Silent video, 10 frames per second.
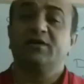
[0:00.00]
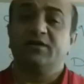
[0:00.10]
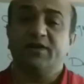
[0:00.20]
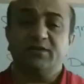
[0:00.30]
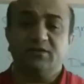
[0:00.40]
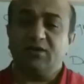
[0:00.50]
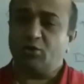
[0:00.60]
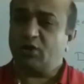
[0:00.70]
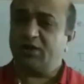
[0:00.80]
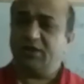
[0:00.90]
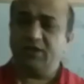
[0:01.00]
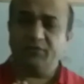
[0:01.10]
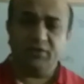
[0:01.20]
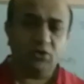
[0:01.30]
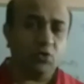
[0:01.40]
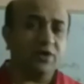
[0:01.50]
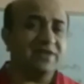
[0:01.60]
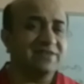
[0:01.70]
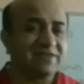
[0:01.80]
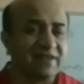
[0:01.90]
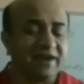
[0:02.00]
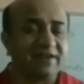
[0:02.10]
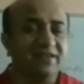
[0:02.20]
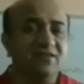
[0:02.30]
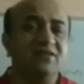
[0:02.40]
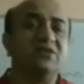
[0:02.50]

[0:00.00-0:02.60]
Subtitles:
that now the AV node is getting